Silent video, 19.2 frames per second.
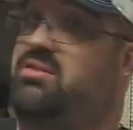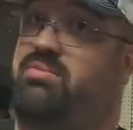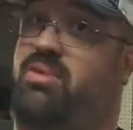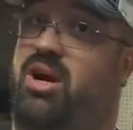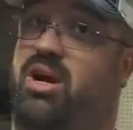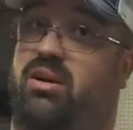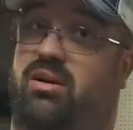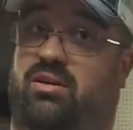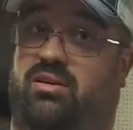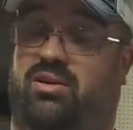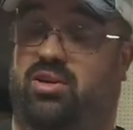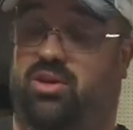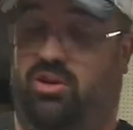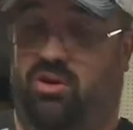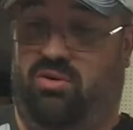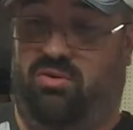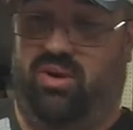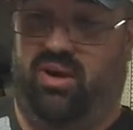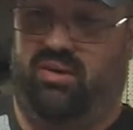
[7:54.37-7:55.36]
this product. You
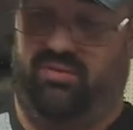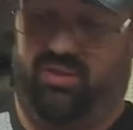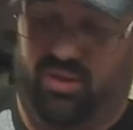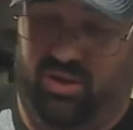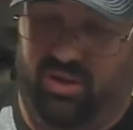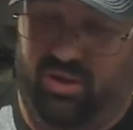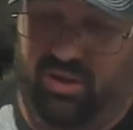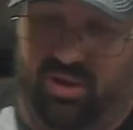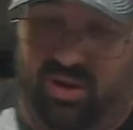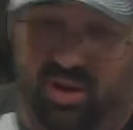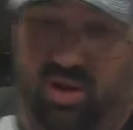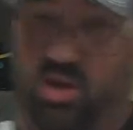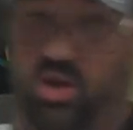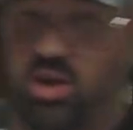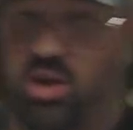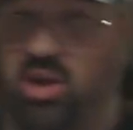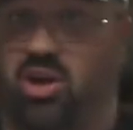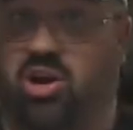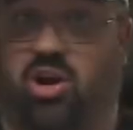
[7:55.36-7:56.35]
don't have to
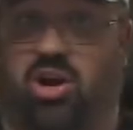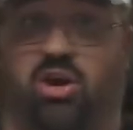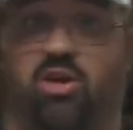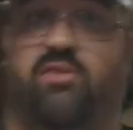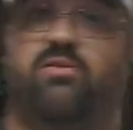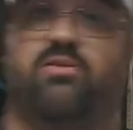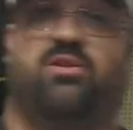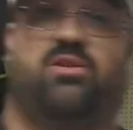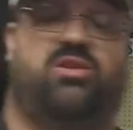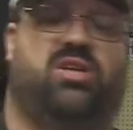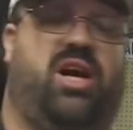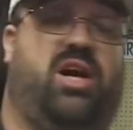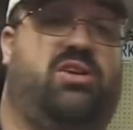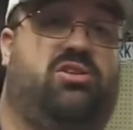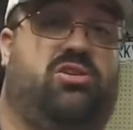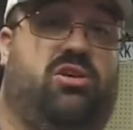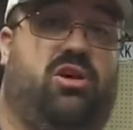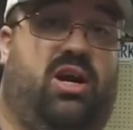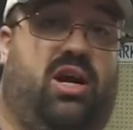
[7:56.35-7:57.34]

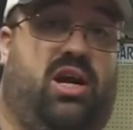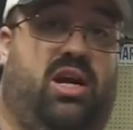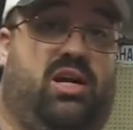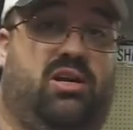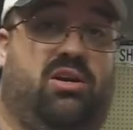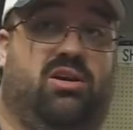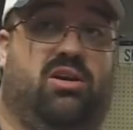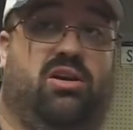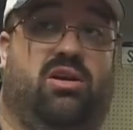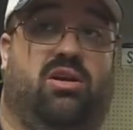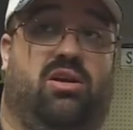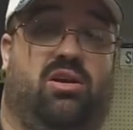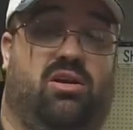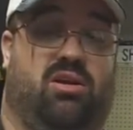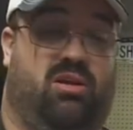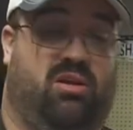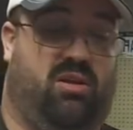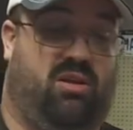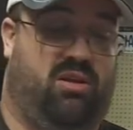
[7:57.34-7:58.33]
oversaturate
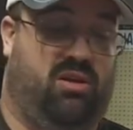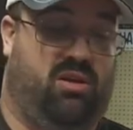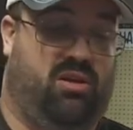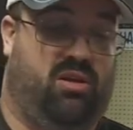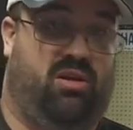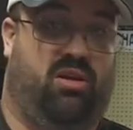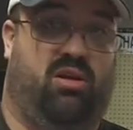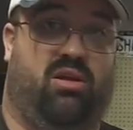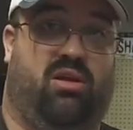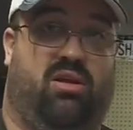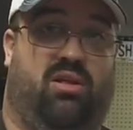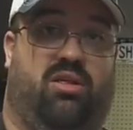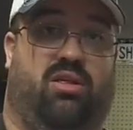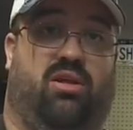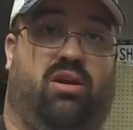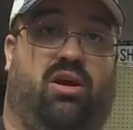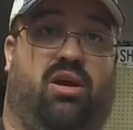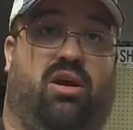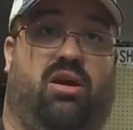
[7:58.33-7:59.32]

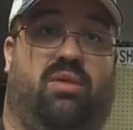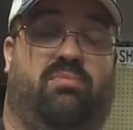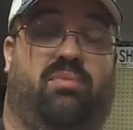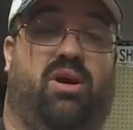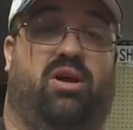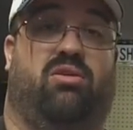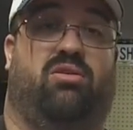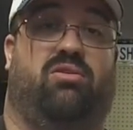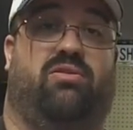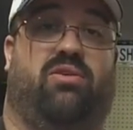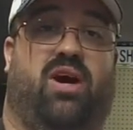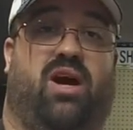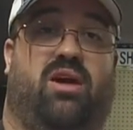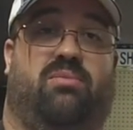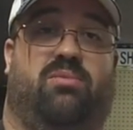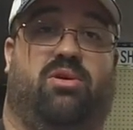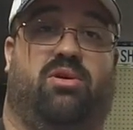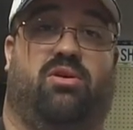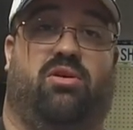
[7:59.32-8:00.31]
the
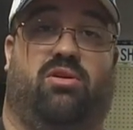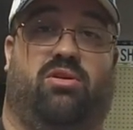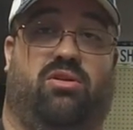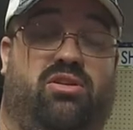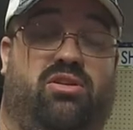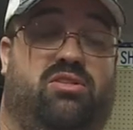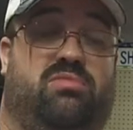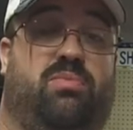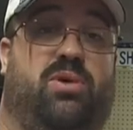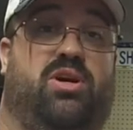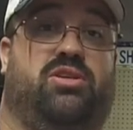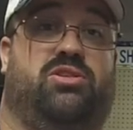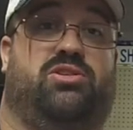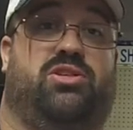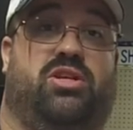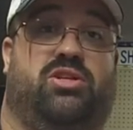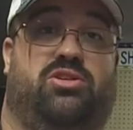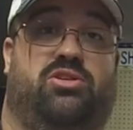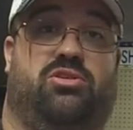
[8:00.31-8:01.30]
microfiber sponge
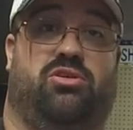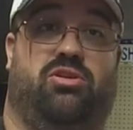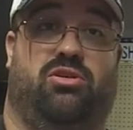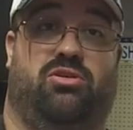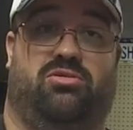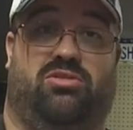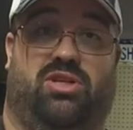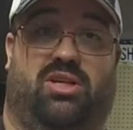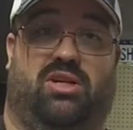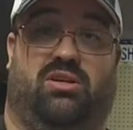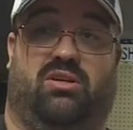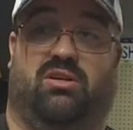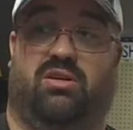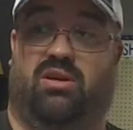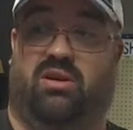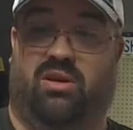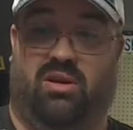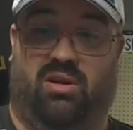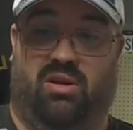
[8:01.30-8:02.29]
that you're using
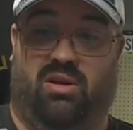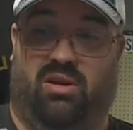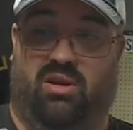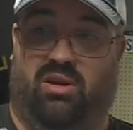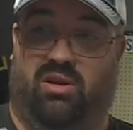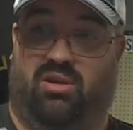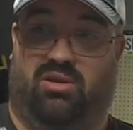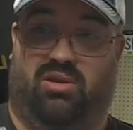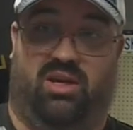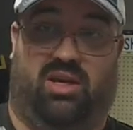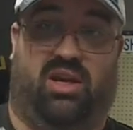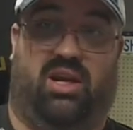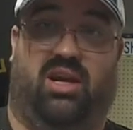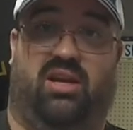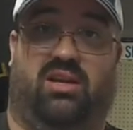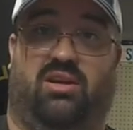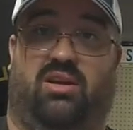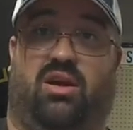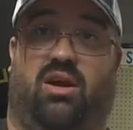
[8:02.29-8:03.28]
to
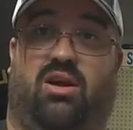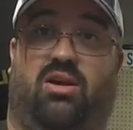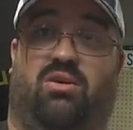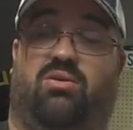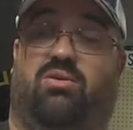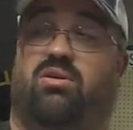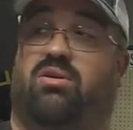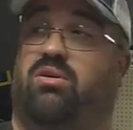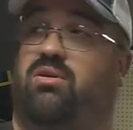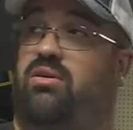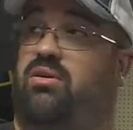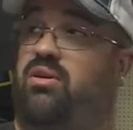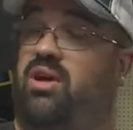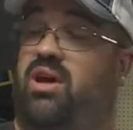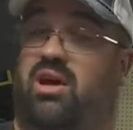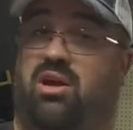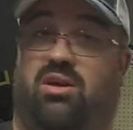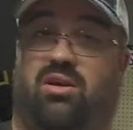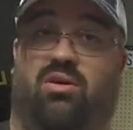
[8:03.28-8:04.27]
get it go
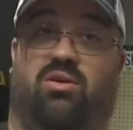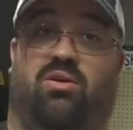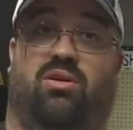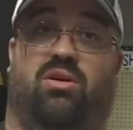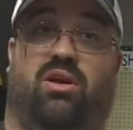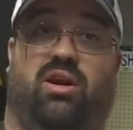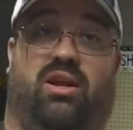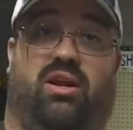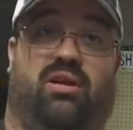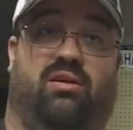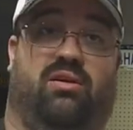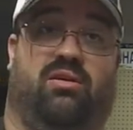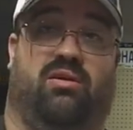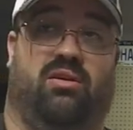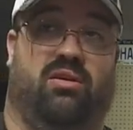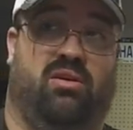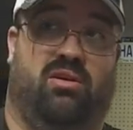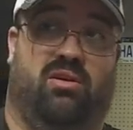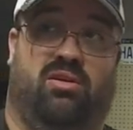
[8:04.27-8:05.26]
on, and
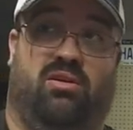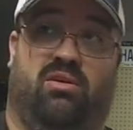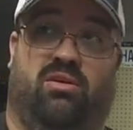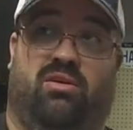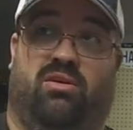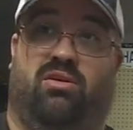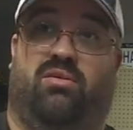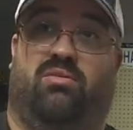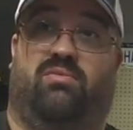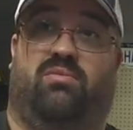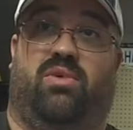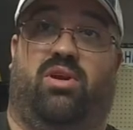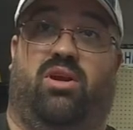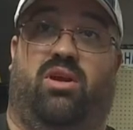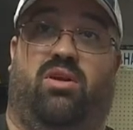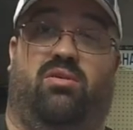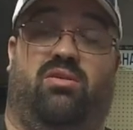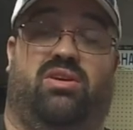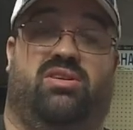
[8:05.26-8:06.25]
you
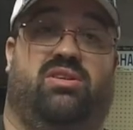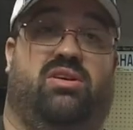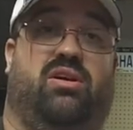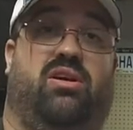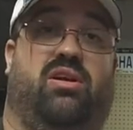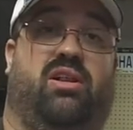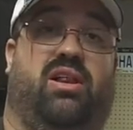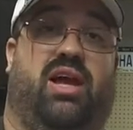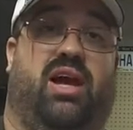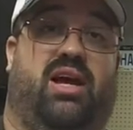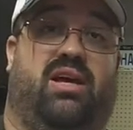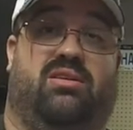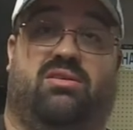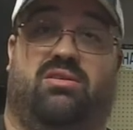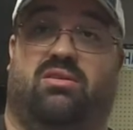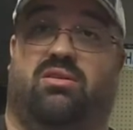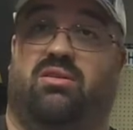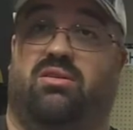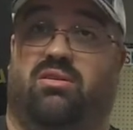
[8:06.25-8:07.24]
know, is it gonna
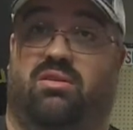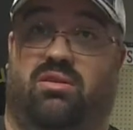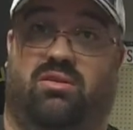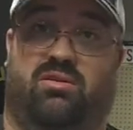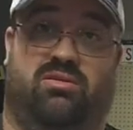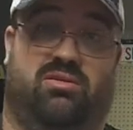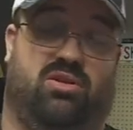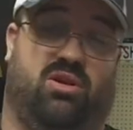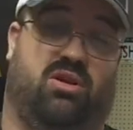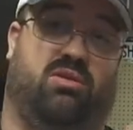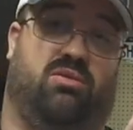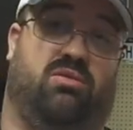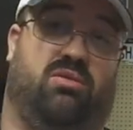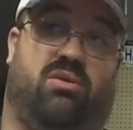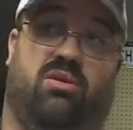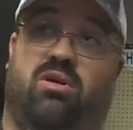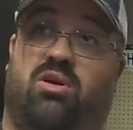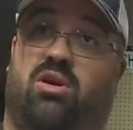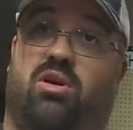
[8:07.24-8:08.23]
last?
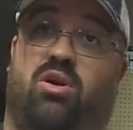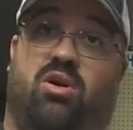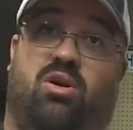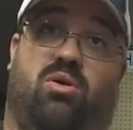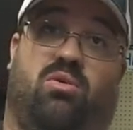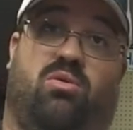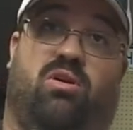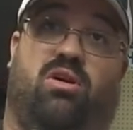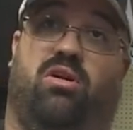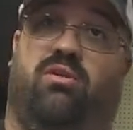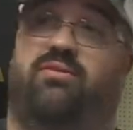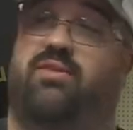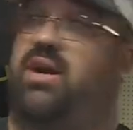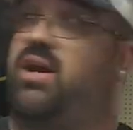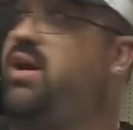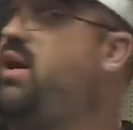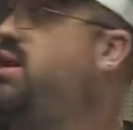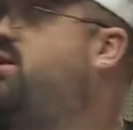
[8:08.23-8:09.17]
So we're gonna find